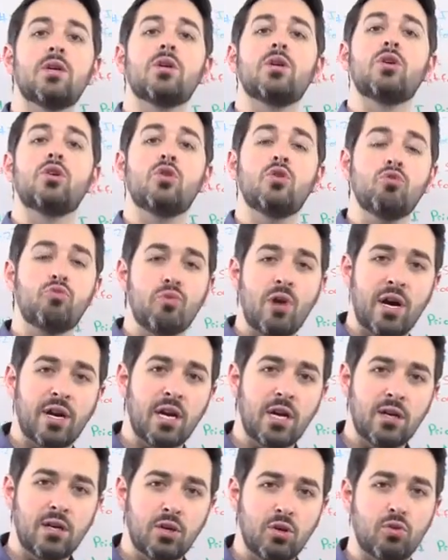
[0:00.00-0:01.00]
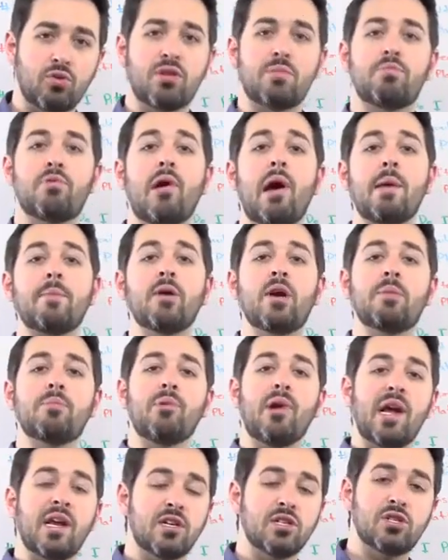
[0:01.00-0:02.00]
you run it, you're the primary
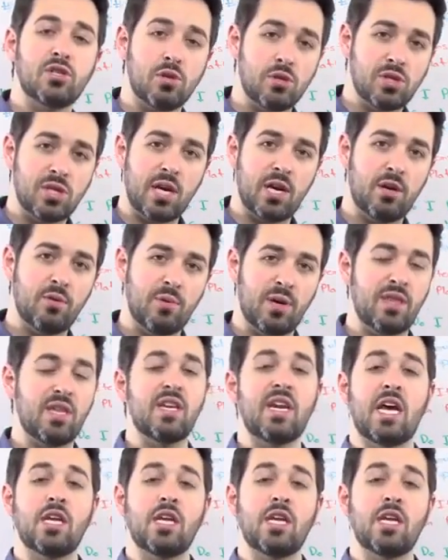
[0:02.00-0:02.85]
brand associated with it,